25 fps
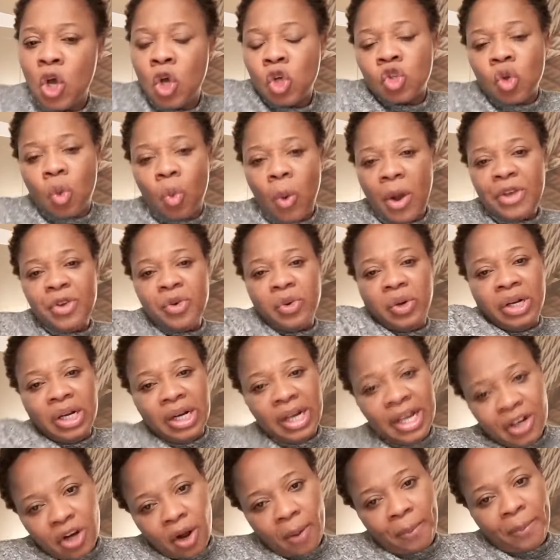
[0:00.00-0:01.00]
So when you
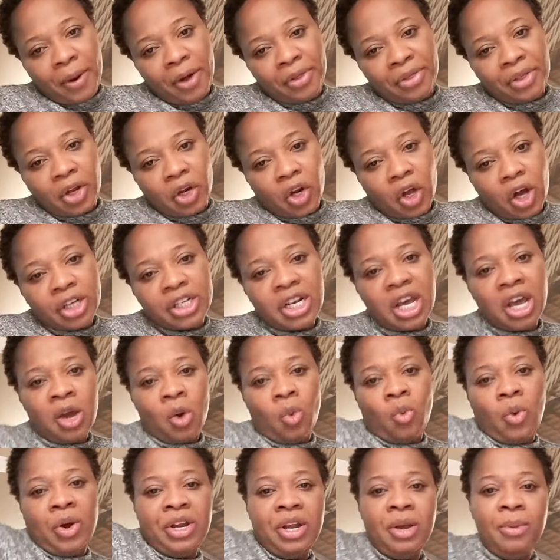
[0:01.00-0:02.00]
lean upon the Lord,
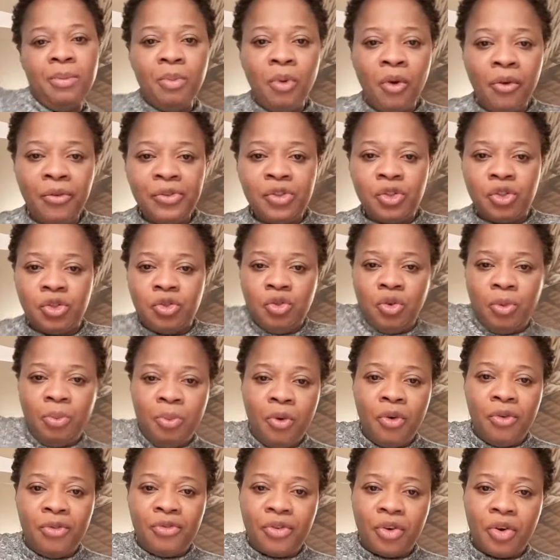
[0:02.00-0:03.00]
when He moves, you
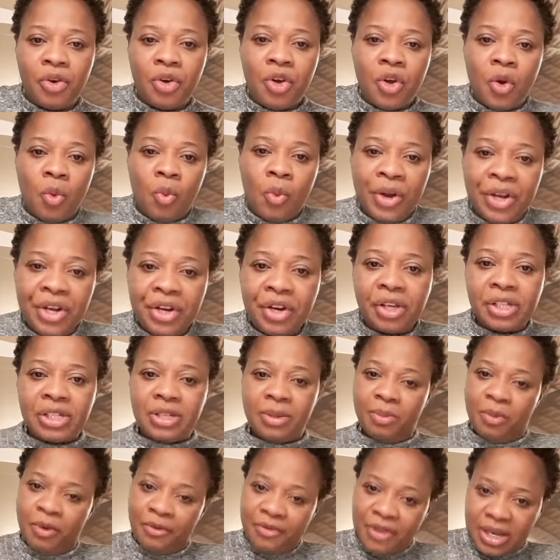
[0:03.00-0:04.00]
move. When He
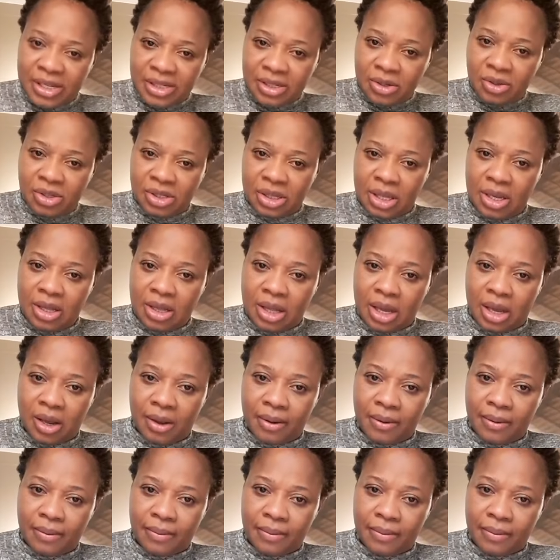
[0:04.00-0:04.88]
doesn't move, you're still staying there.